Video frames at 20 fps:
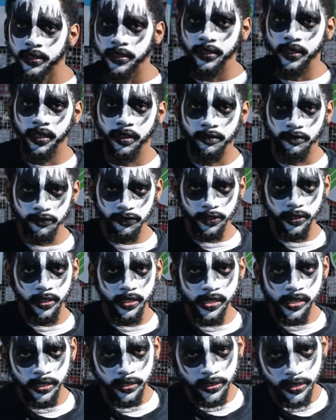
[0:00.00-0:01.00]
I'm
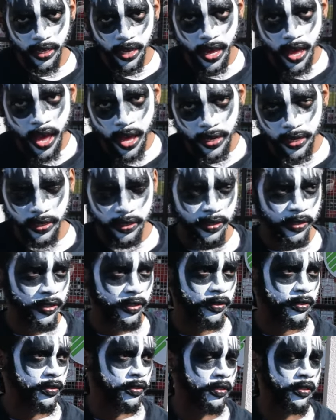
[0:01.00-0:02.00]
feeling sad.
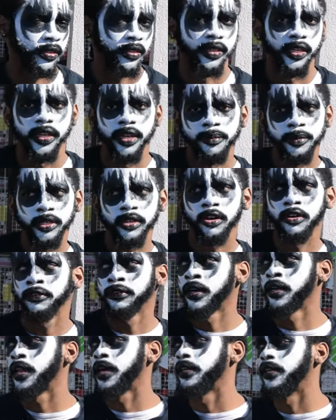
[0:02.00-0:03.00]
Yeah, let me know if
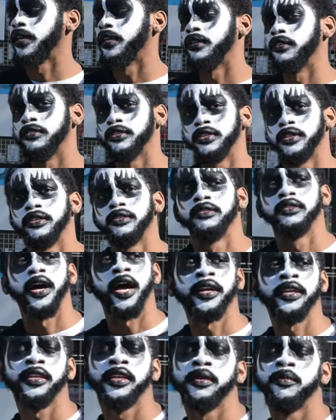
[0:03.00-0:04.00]
y'all like that though. You know, I
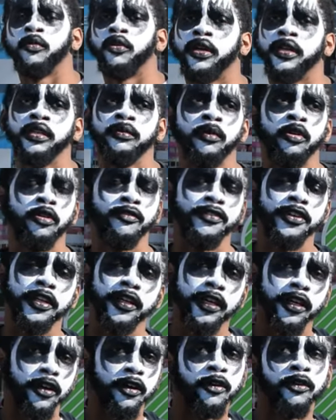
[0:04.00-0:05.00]
can get more emo
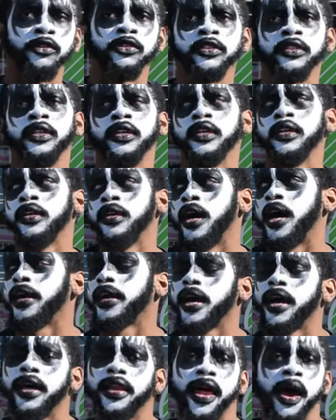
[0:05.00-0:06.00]
videos. I
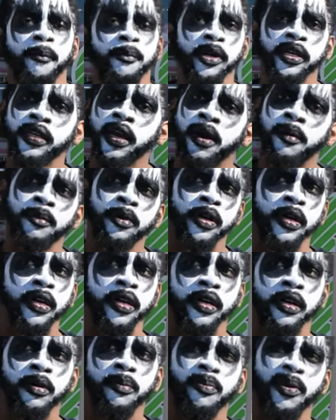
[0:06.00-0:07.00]
got. I'm a. I'm a
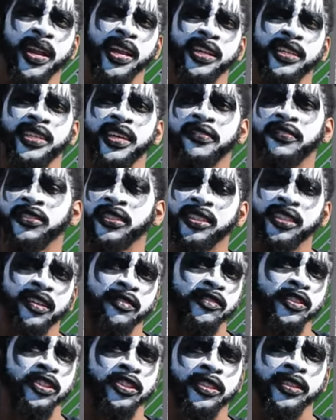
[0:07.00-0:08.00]
uh, bring different stuff
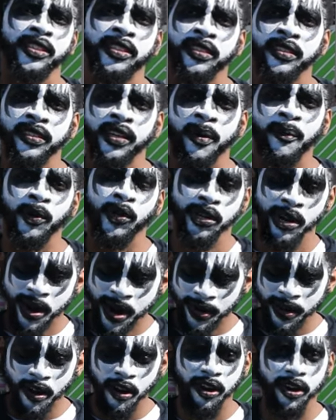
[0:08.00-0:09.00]
this year. I'm a
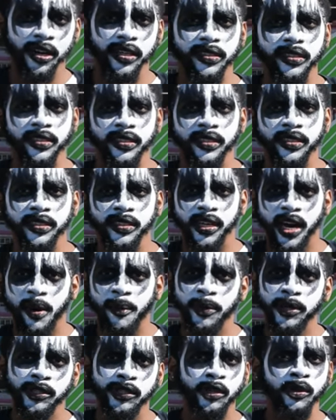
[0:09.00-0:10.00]
grind harder. I'm
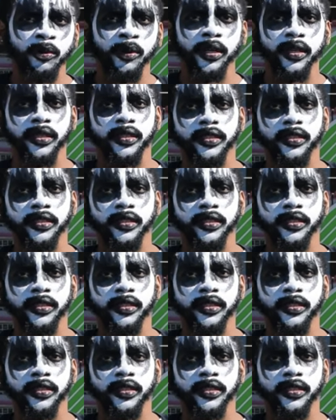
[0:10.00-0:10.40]
gonna do it.